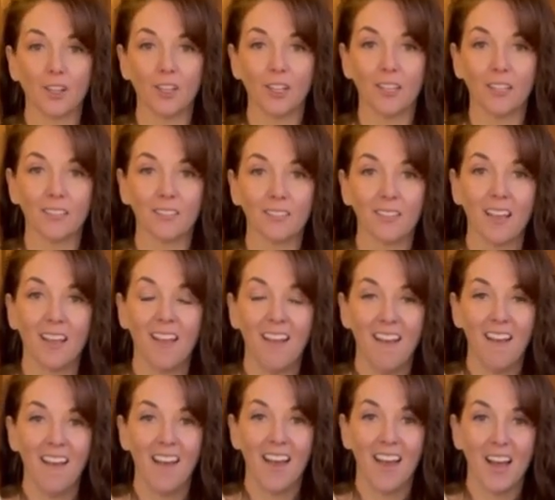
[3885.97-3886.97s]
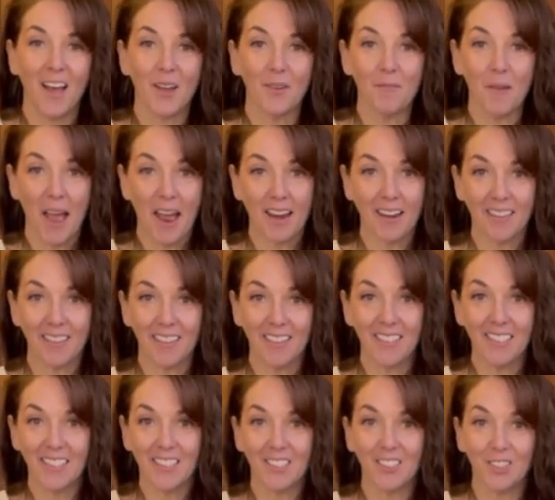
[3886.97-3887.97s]
cookies um, out of the
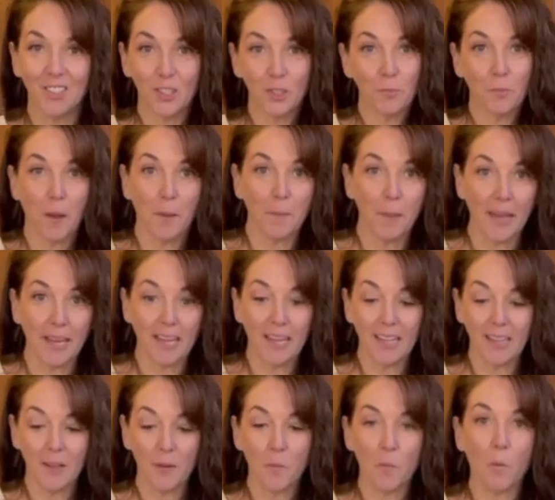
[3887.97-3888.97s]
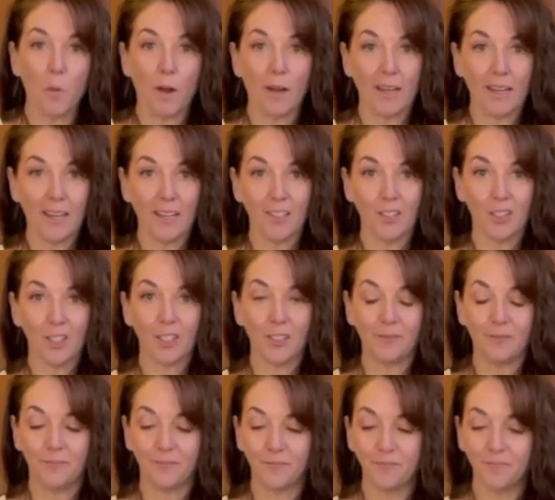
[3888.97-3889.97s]
deal just by making them one inch.
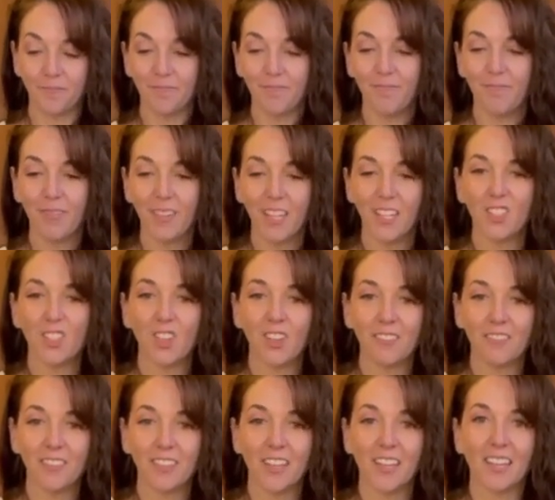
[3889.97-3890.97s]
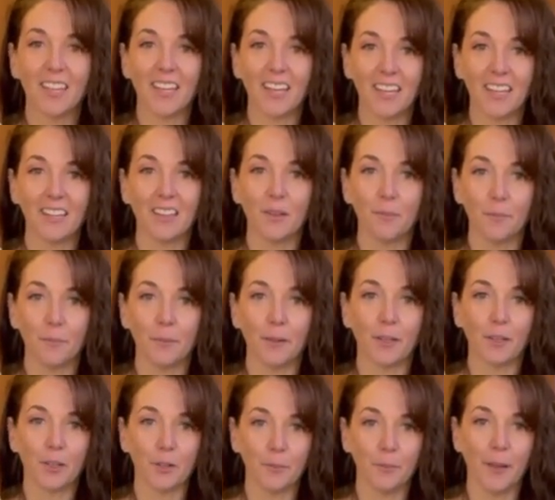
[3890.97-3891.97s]
And so I feel like getting the
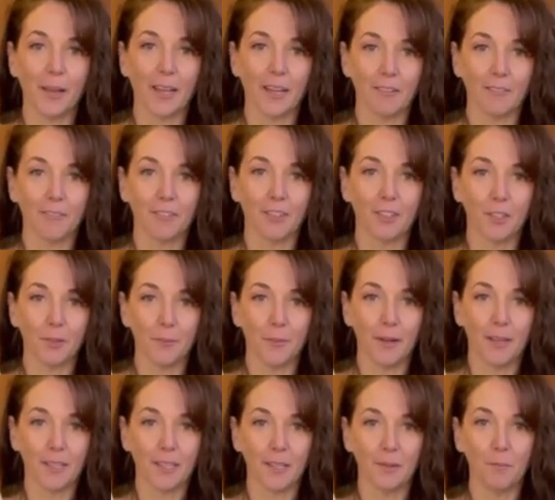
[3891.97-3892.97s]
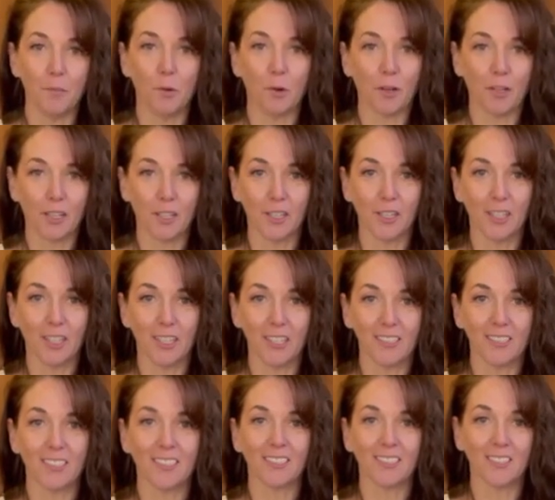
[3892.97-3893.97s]
bigger bang for your buck and more
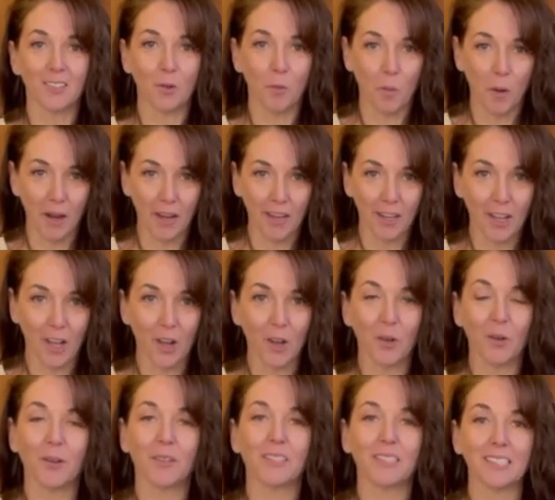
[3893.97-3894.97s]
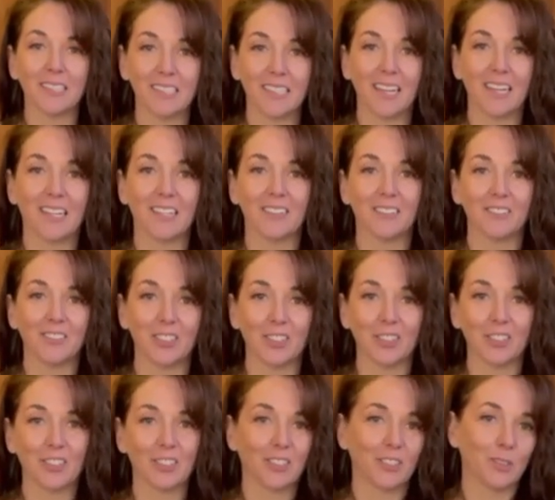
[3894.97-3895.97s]
cookies is the way to go instead of
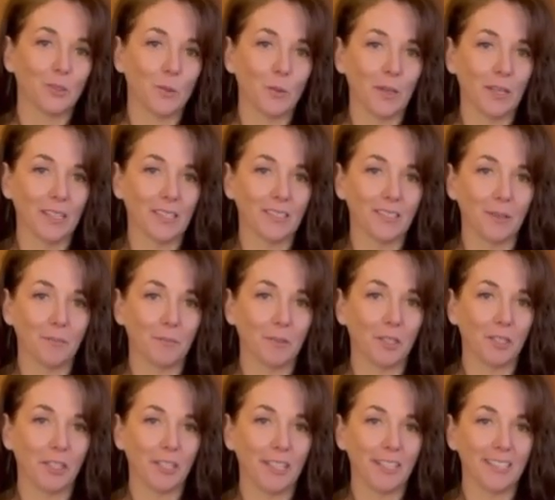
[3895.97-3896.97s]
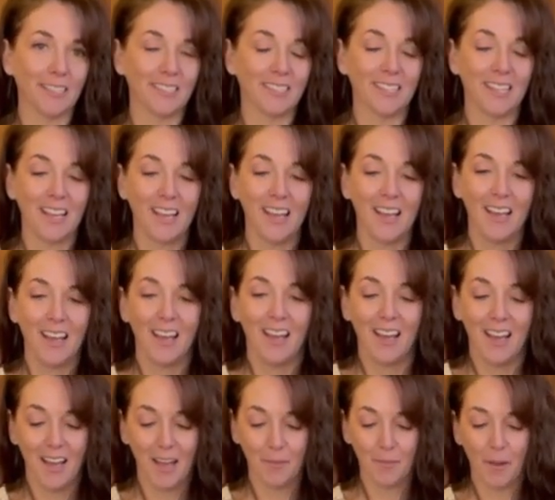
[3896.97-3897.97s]
just 20 some cookies
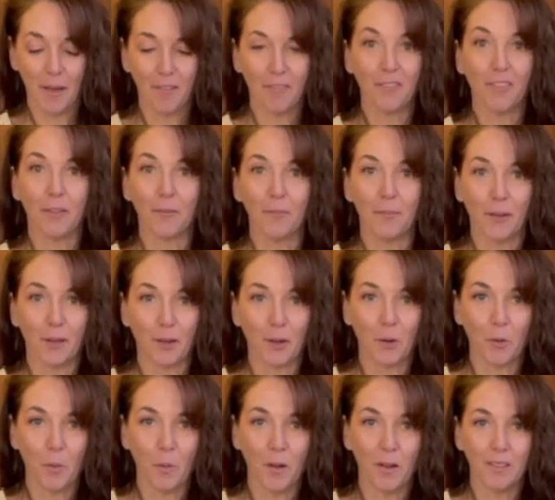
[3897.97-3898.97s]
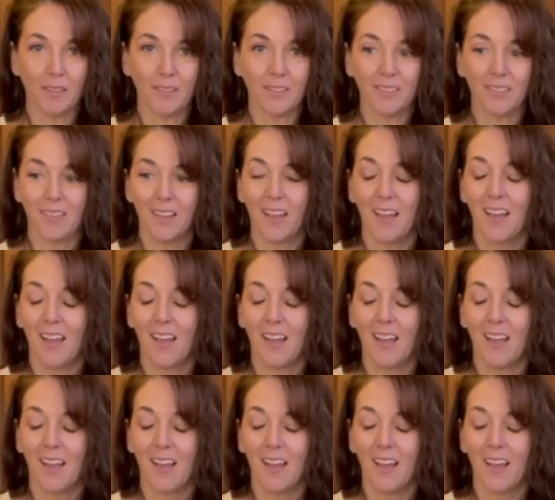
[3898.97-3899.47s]
um, of the bigger ones